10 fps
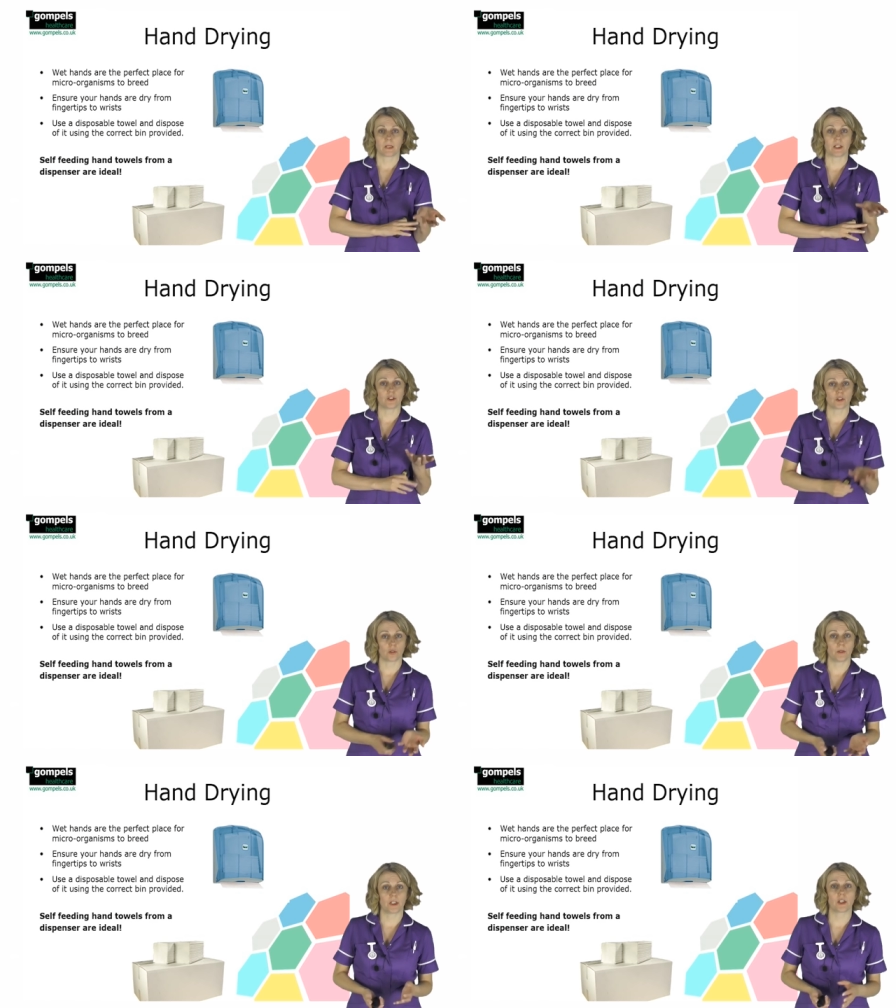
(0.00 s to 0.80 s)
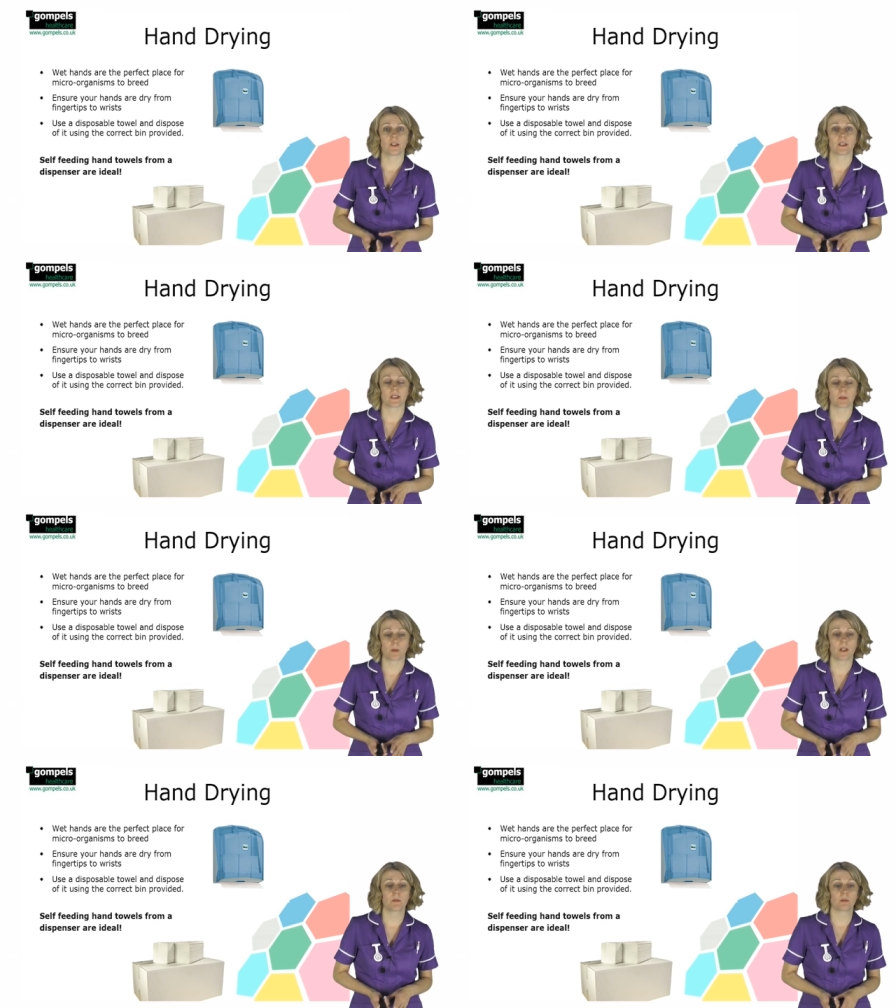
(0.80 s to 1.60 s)
And you should always use a
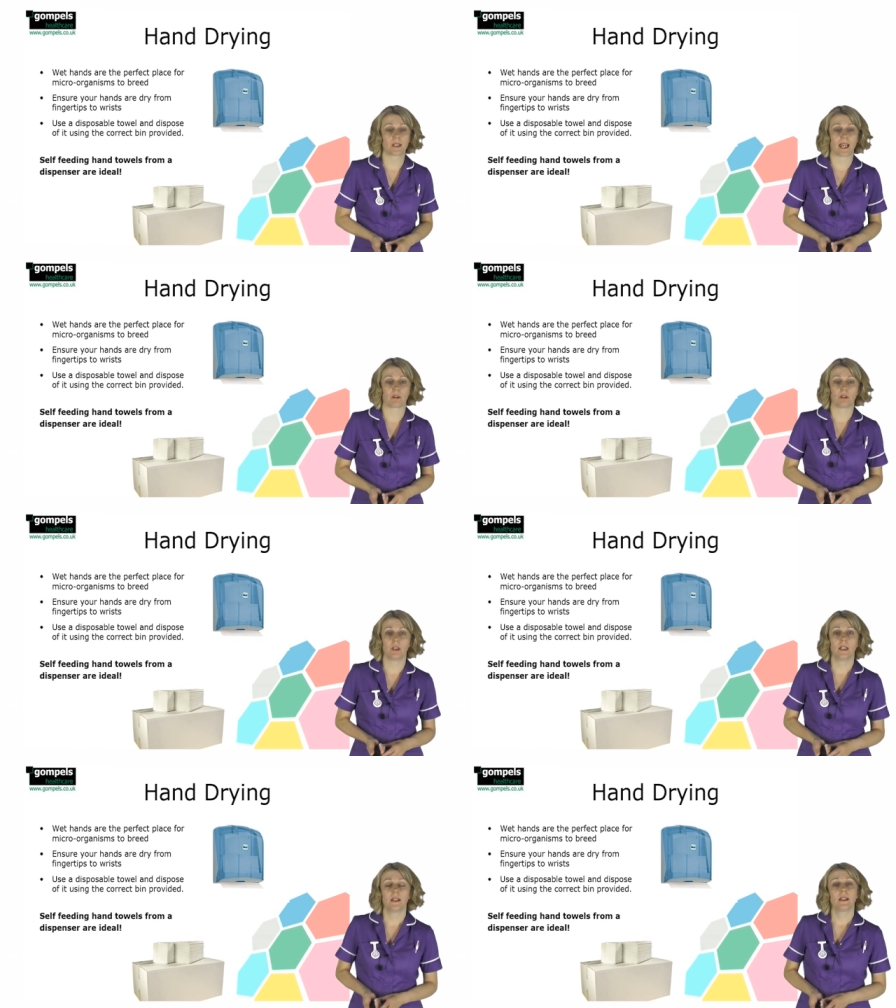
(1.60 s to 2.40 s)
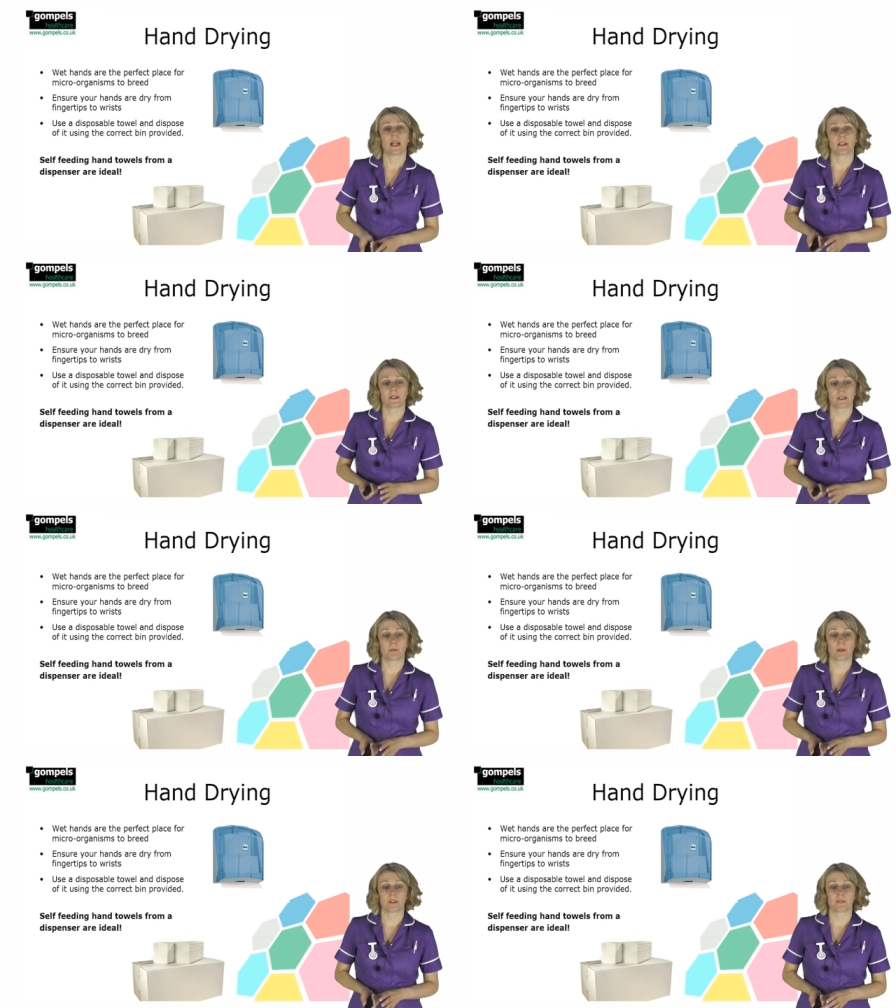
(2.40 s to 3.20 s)
disposable towel and
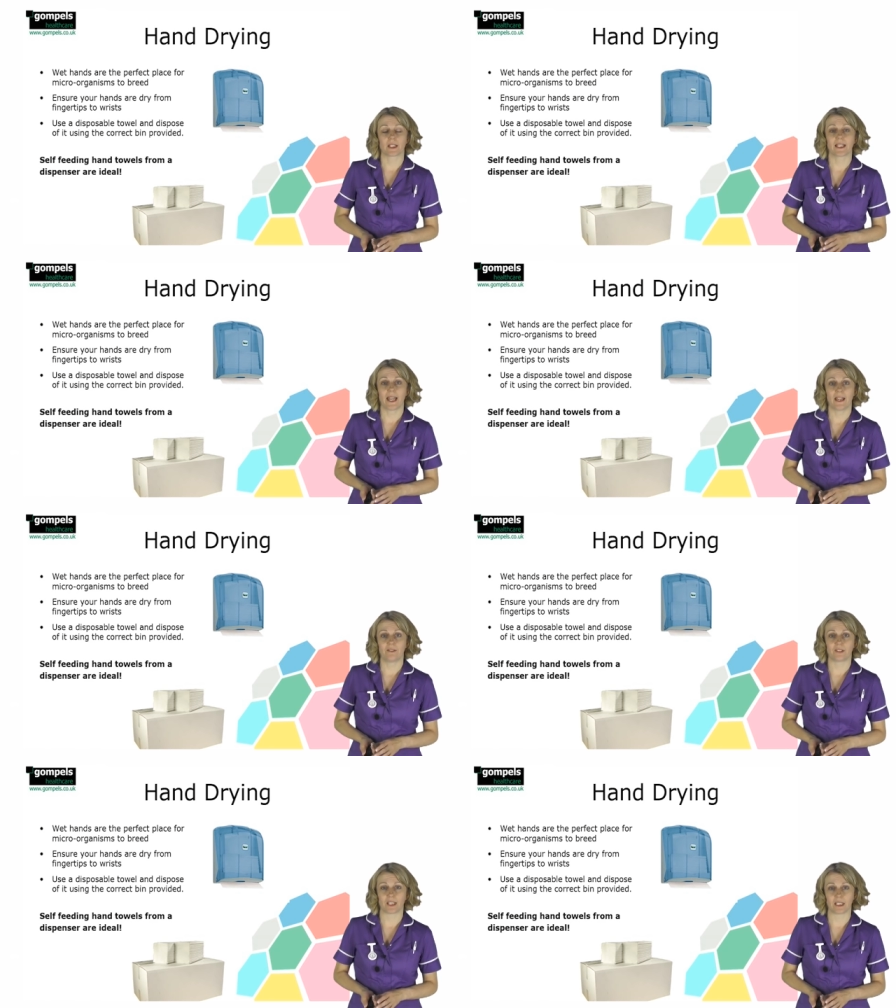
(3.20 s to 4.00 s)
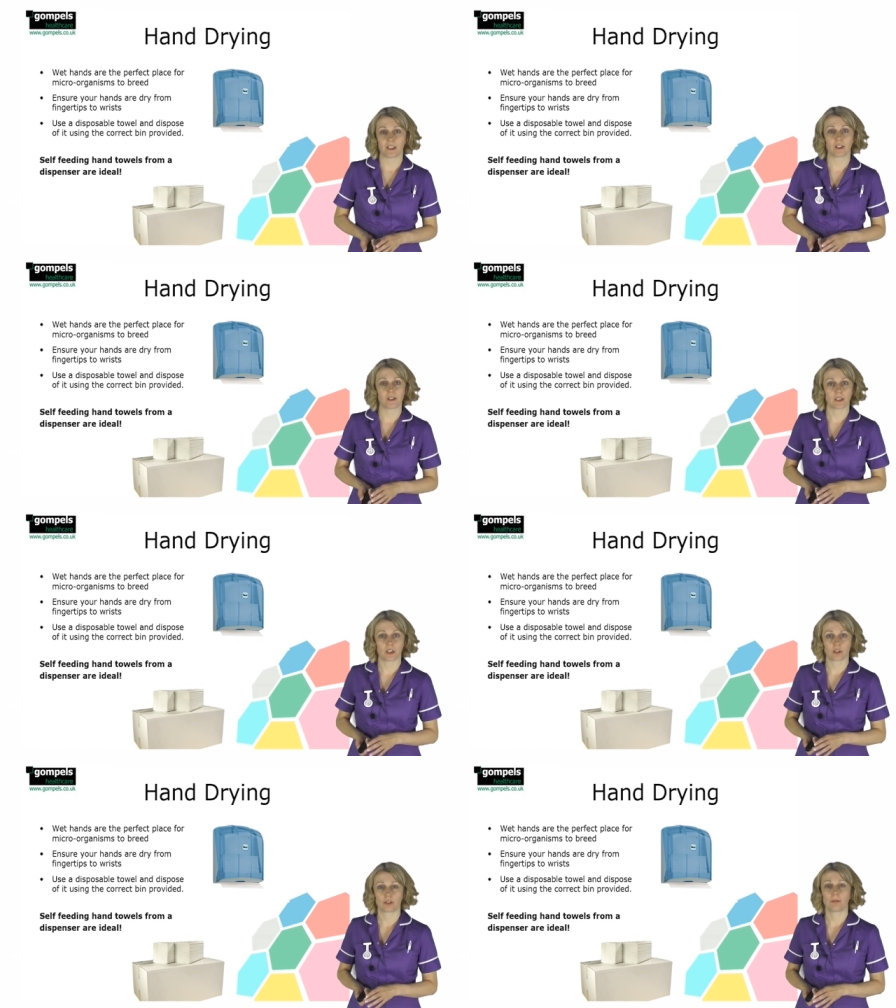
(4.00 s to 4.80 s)
dispose of it carefully using the
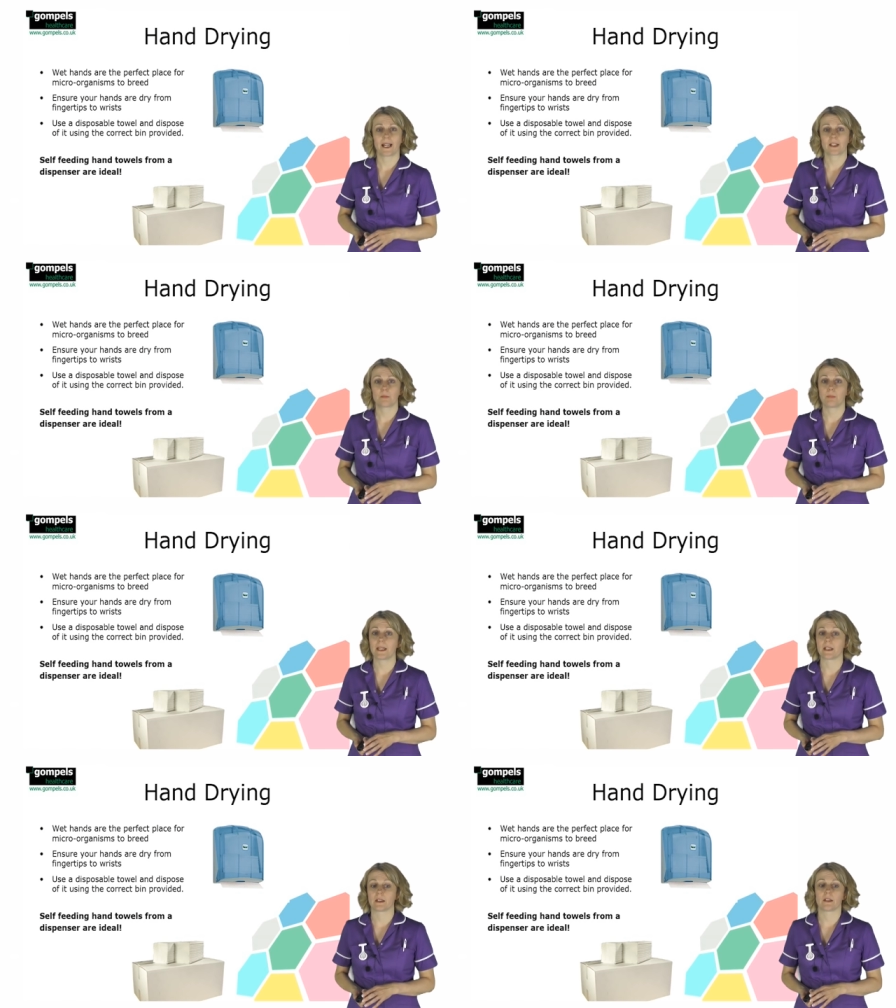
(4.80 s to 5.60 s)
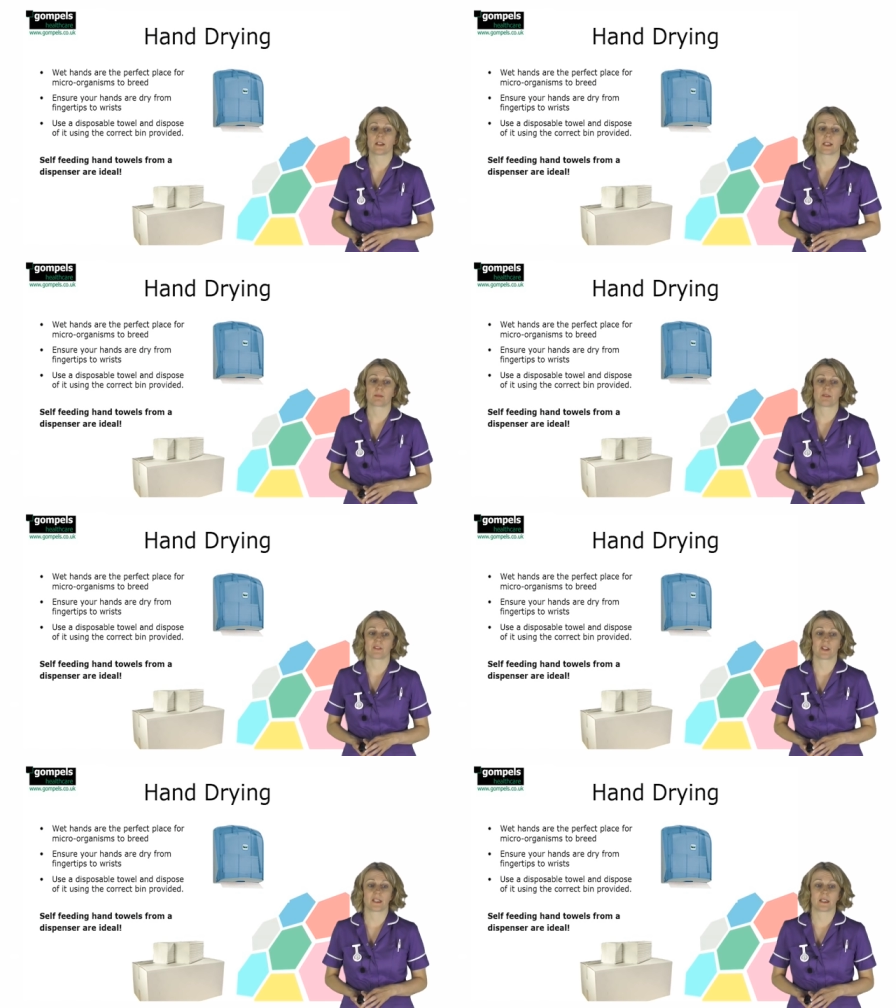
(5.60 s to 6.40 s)
correct bin that's
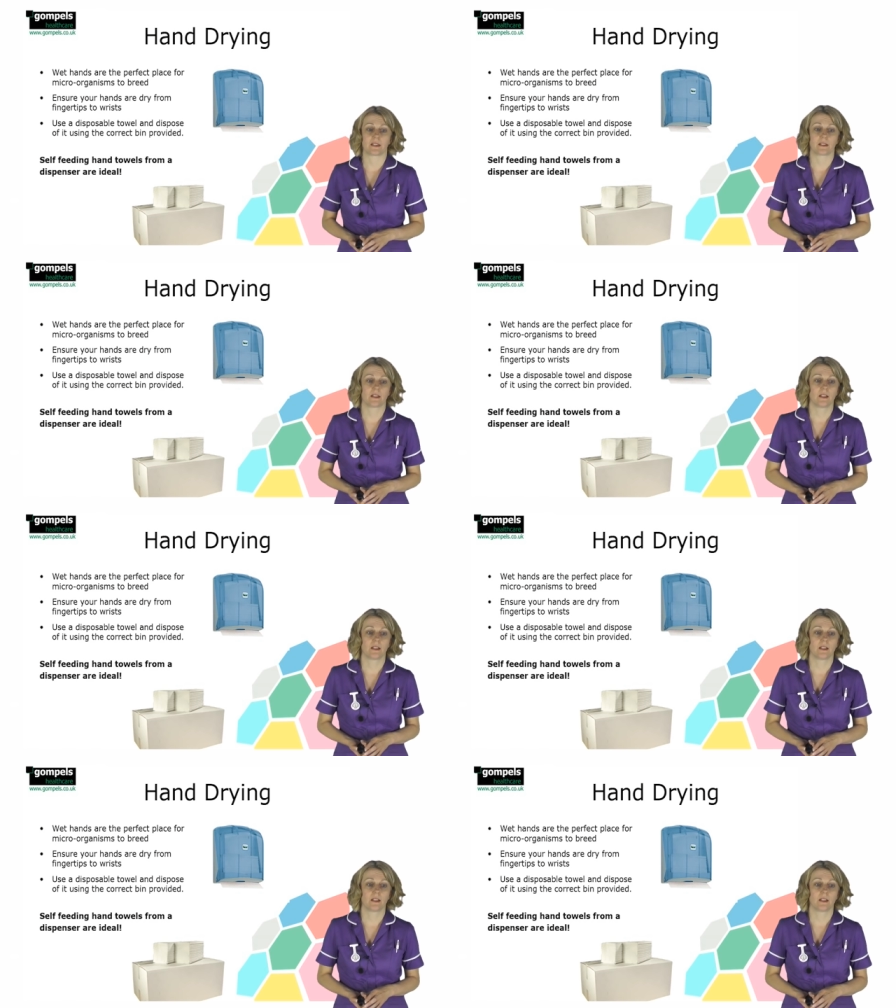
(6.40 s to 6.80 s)
provided.